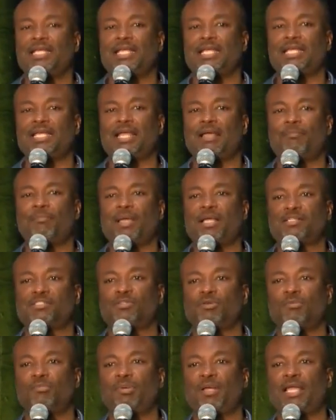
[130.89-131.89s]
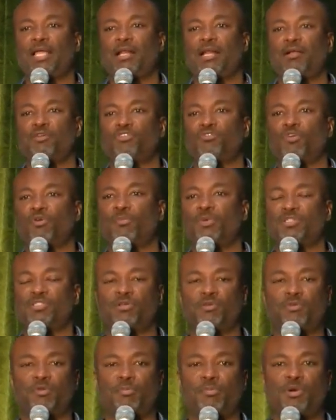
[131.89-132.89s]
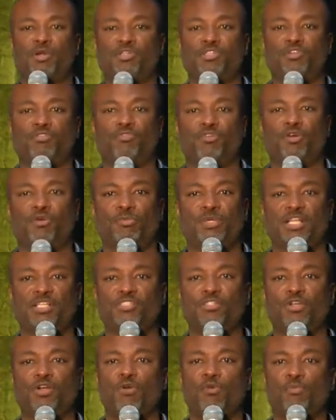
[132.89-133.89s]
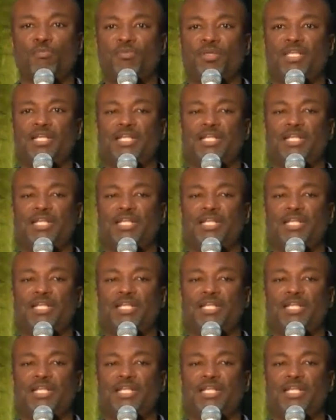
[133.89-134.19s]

It got back so bad, I drove myself to the emergency room. They scoped me.